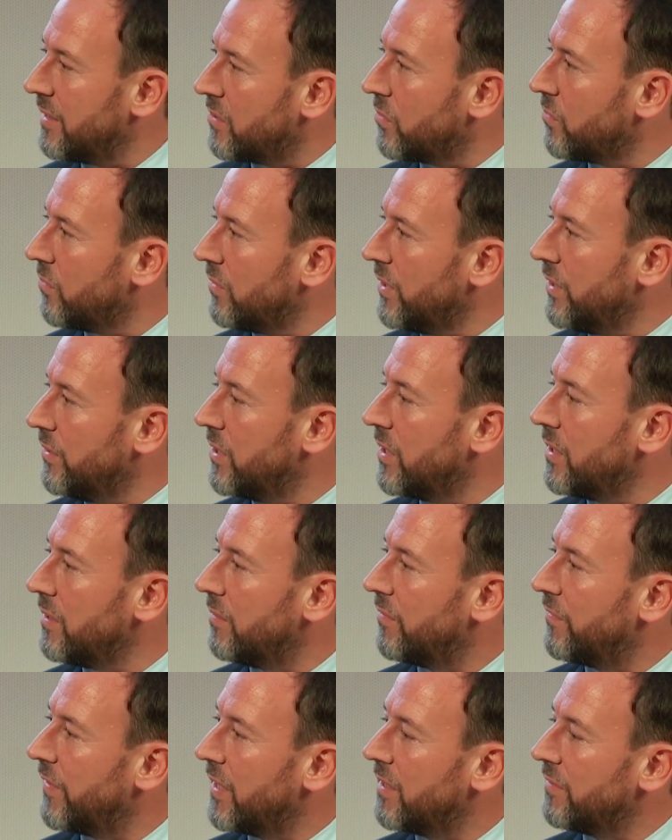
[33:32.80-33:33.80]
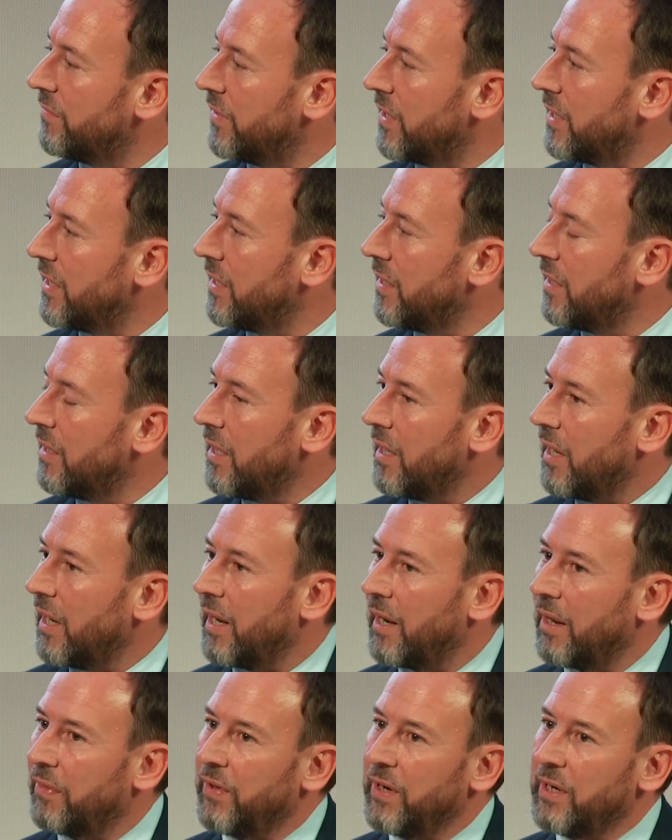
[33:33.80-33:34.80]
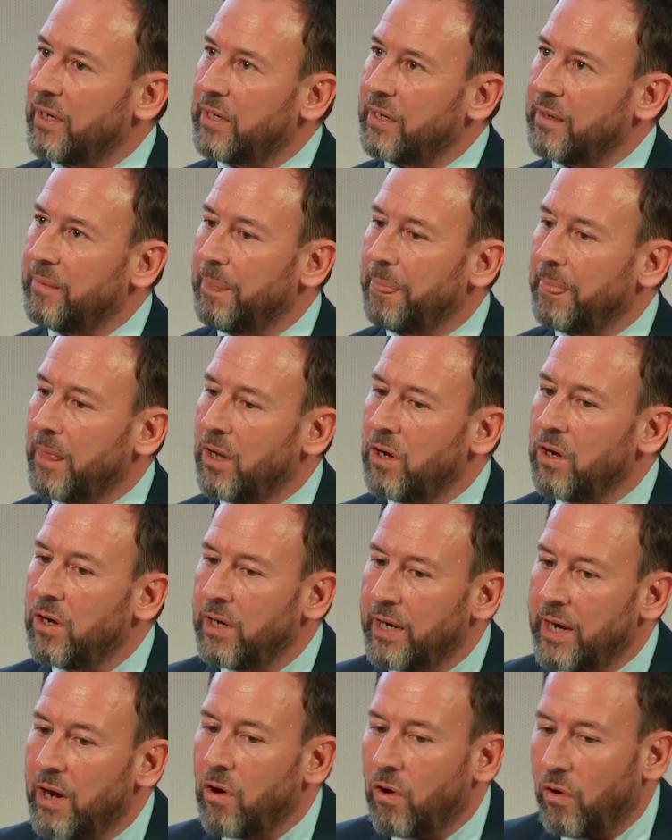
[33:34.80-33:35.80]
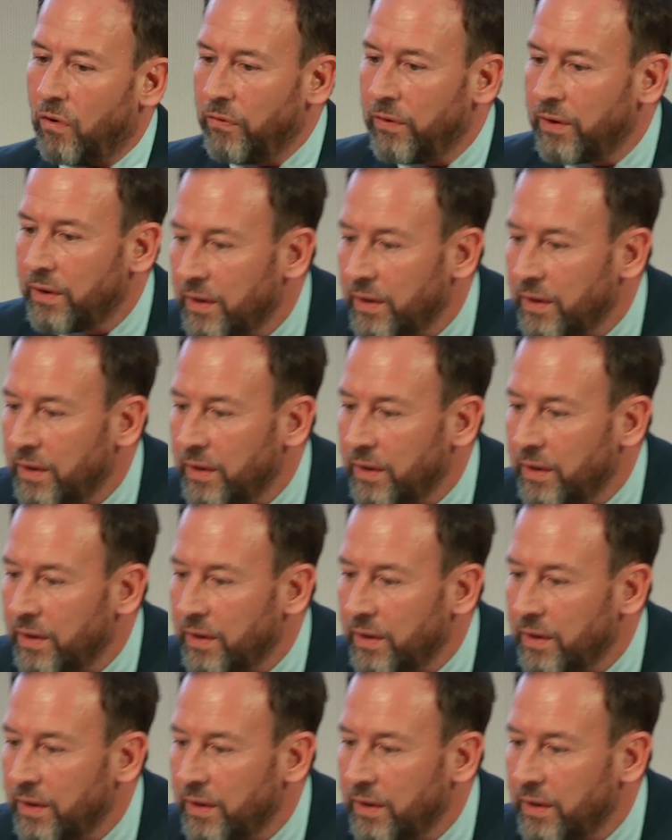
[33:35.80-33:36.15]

all you do, effectively. Mm-hmm. And I think early on,